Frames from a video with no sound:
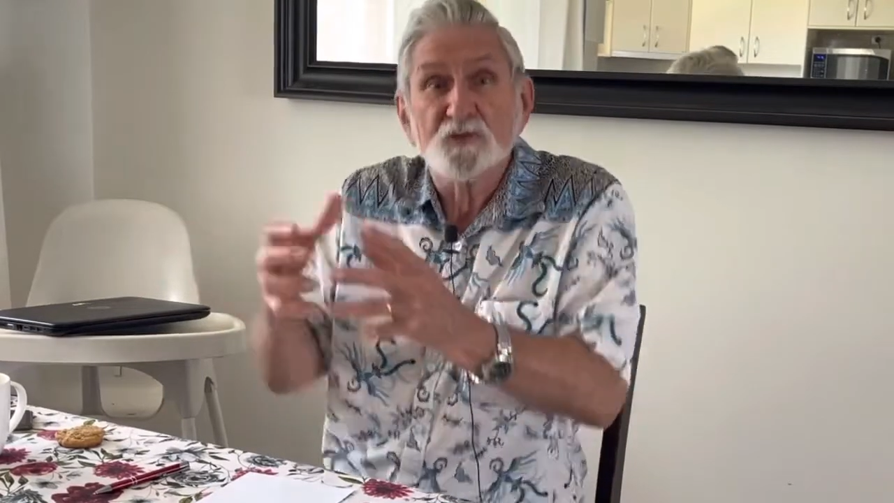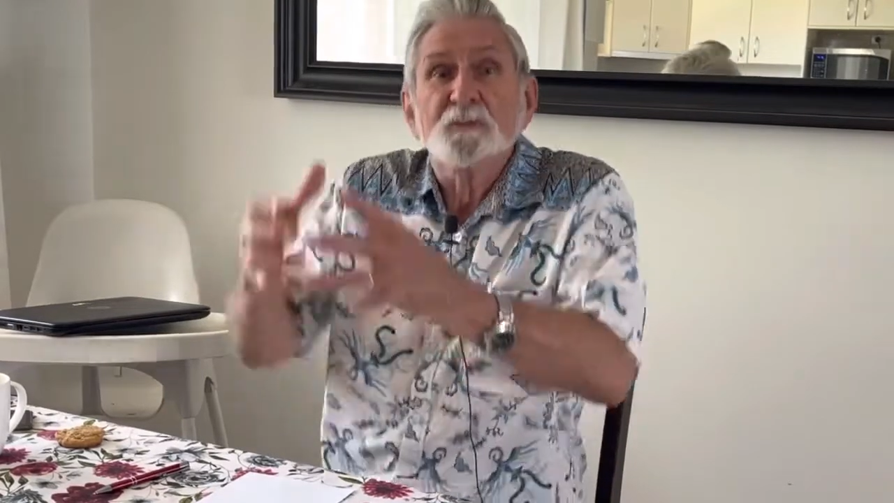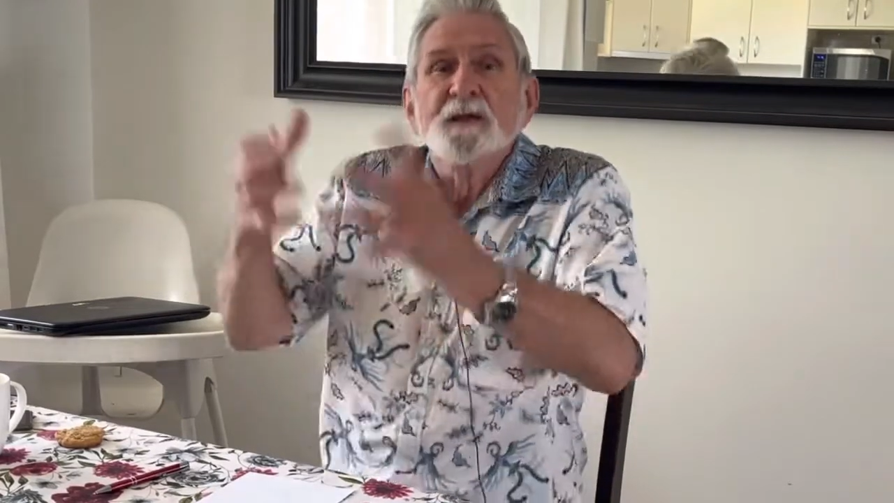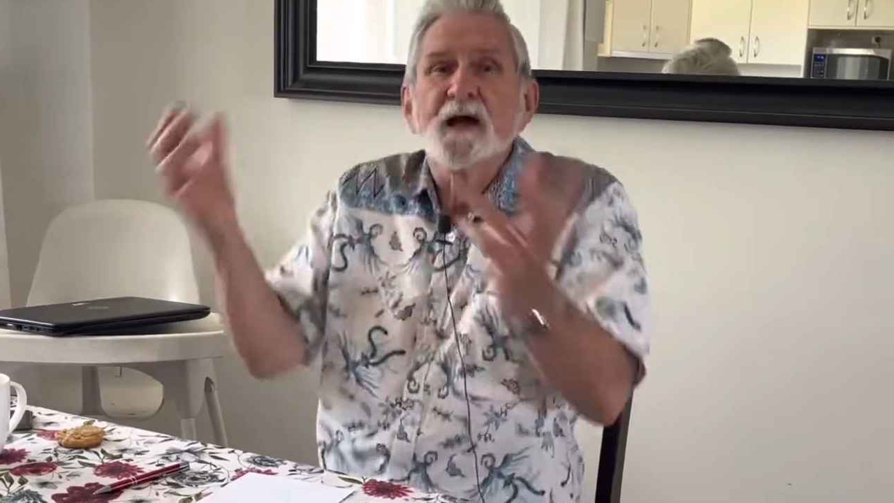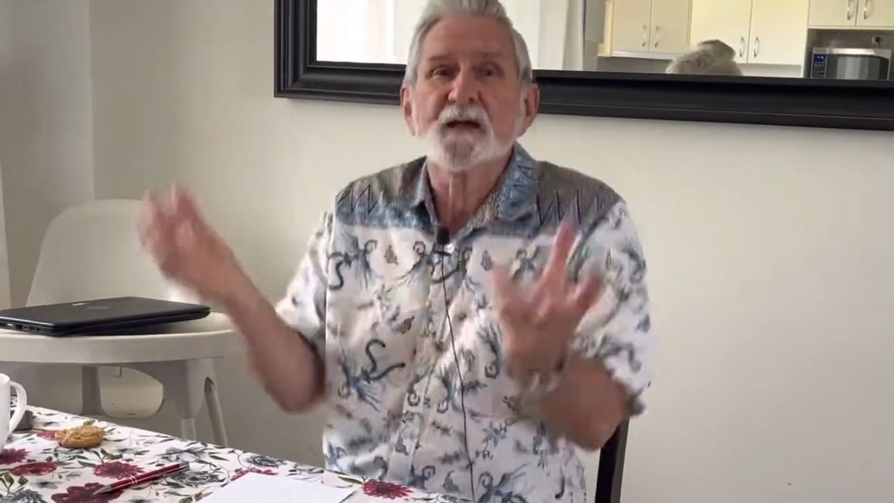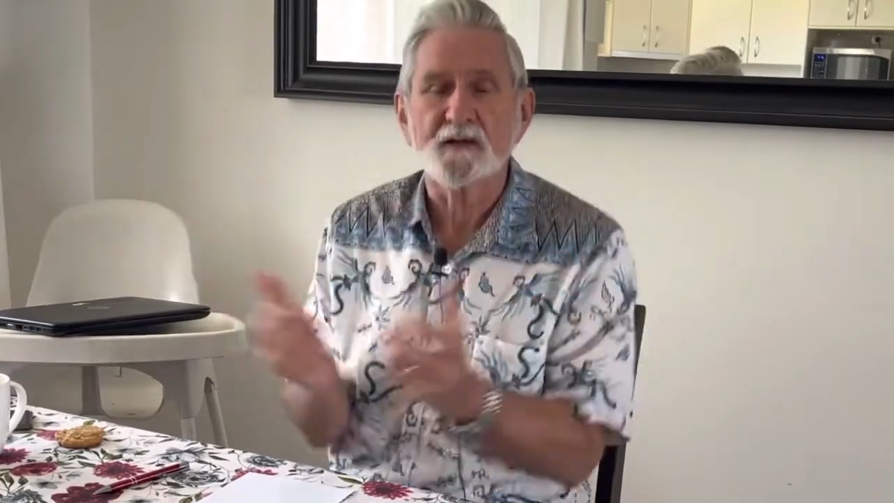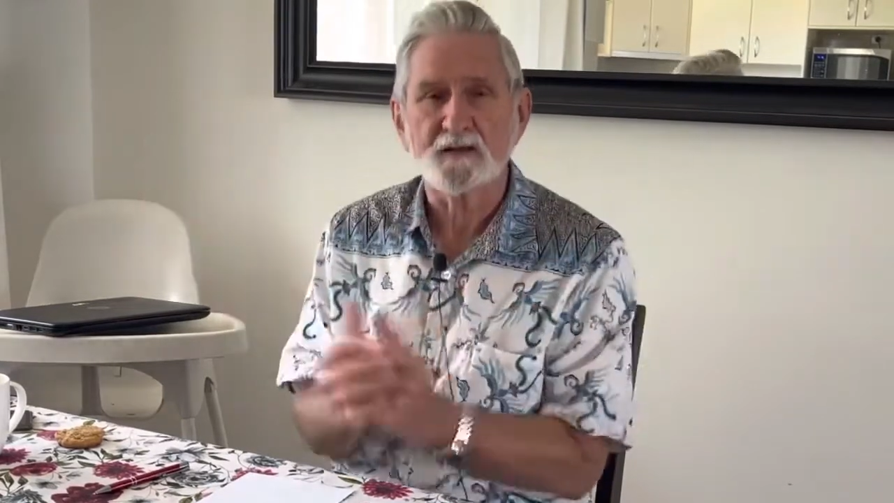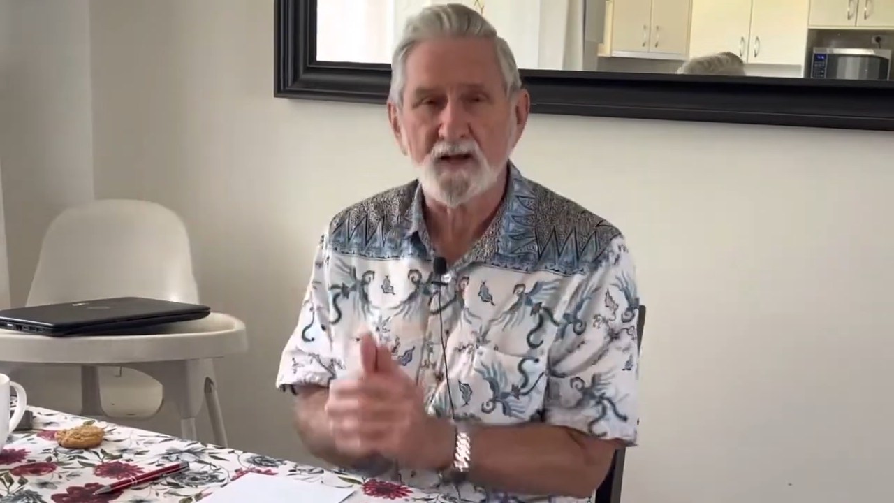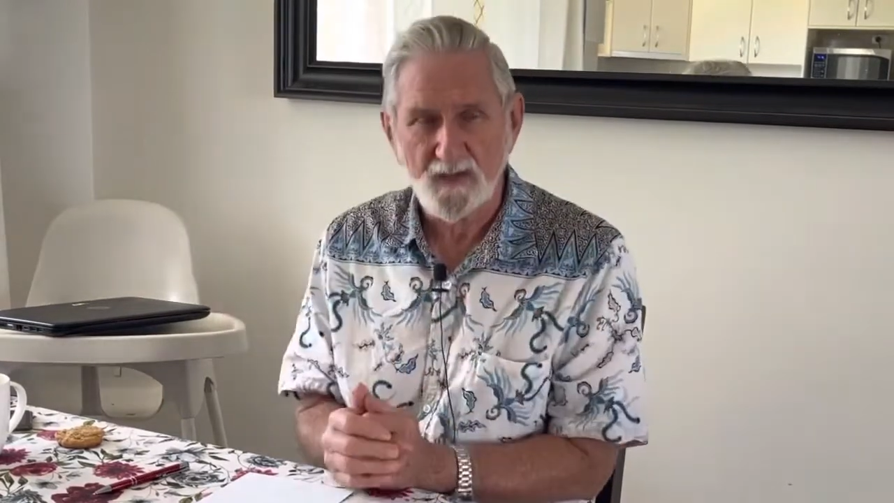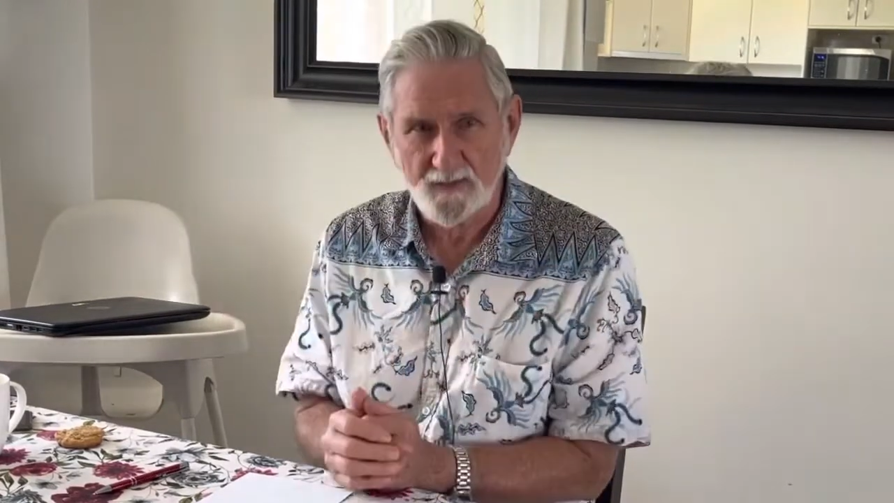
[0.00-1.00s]
speak other
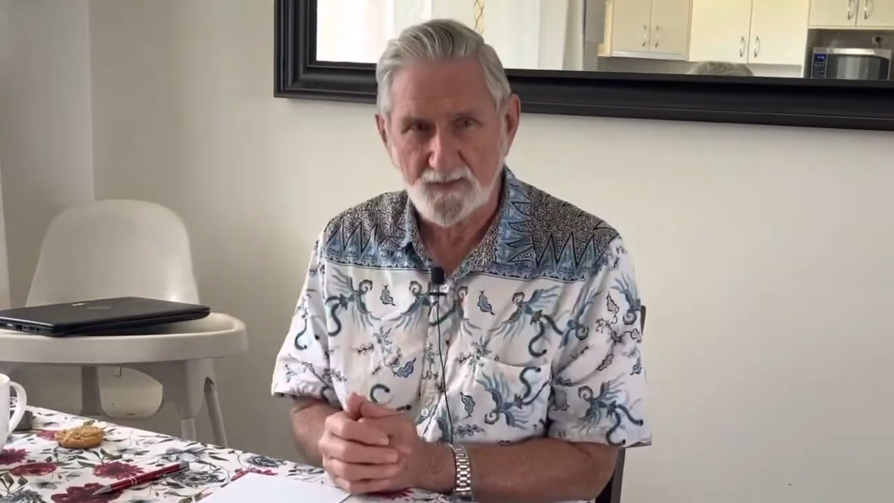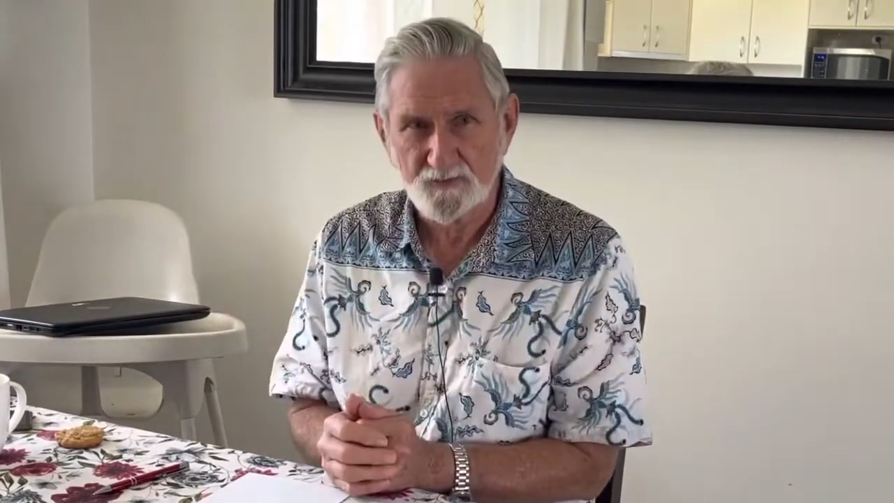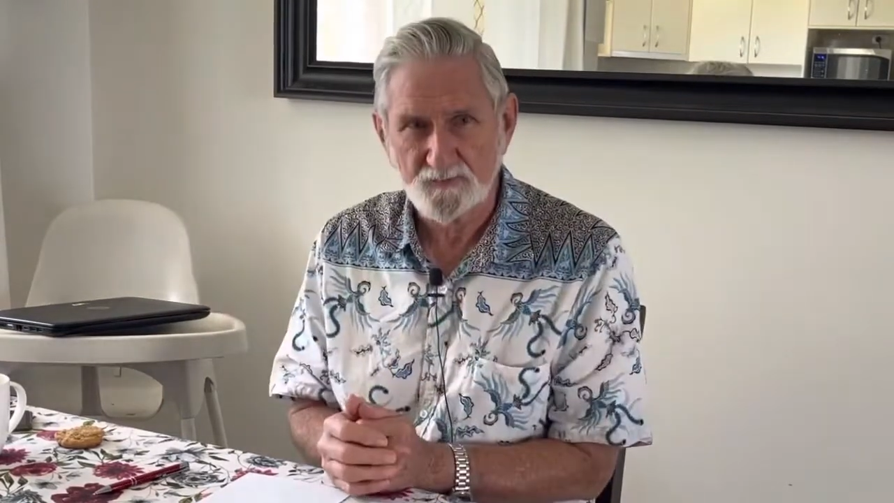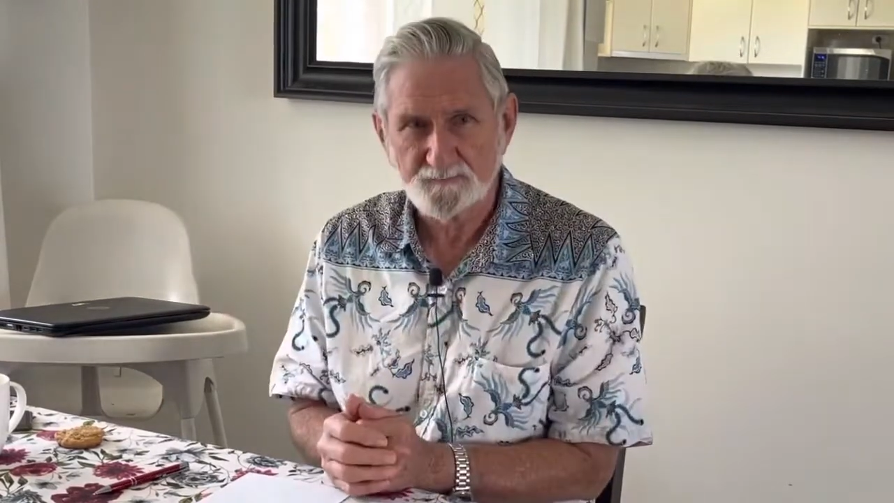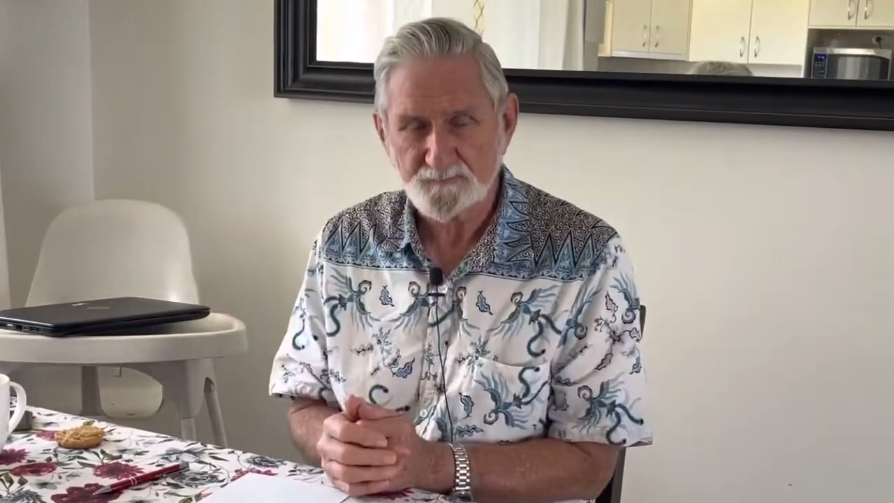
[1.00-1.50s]
dialects.